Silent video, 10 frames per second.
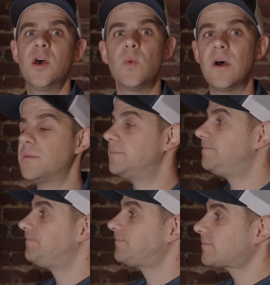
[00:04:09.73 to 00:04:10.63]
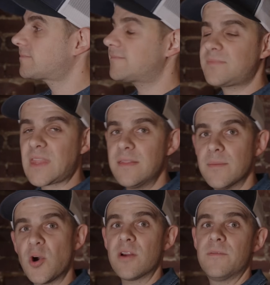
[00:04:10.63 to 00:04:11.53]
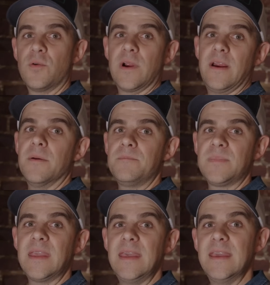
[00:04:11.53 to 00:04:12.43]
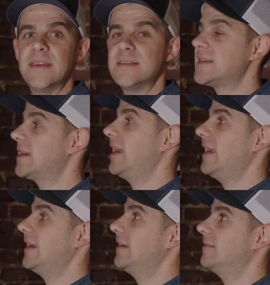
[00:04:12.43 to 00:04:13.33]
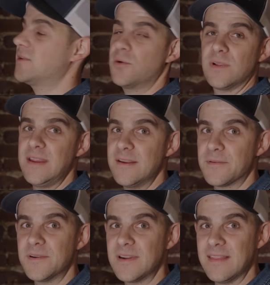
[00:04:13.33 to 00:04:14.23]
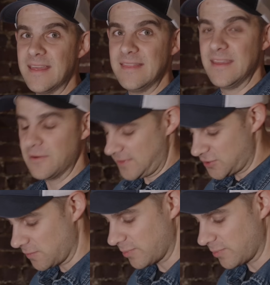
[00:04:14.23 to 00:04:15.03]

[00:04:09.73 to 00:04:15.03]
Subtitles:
Well, the Mark 4 here is totally different than the original